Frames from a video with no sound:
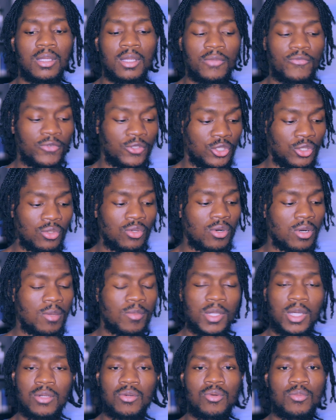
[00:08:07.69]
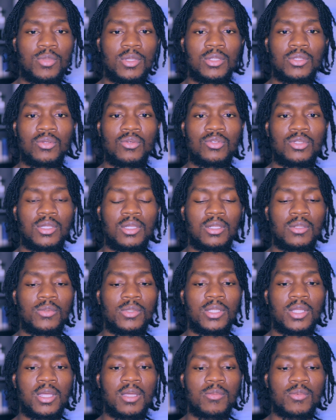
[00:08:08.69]
For sure, I'm not gonna be associated
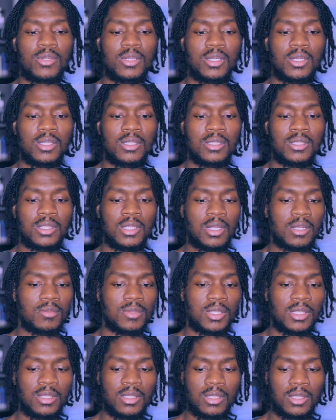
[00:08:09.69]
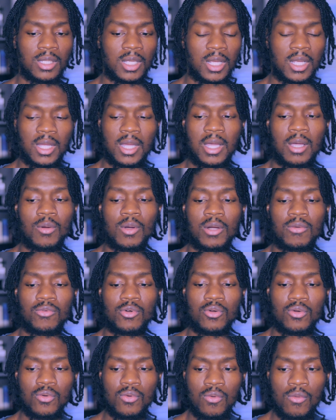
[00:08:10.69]
with that, because you know what I'm saying? That ain't how I
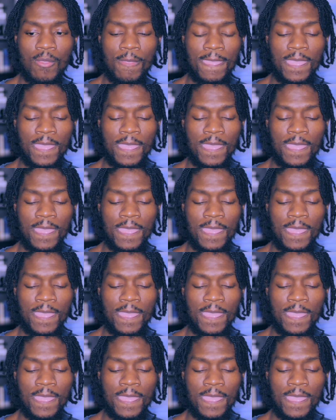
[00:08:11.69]
roll.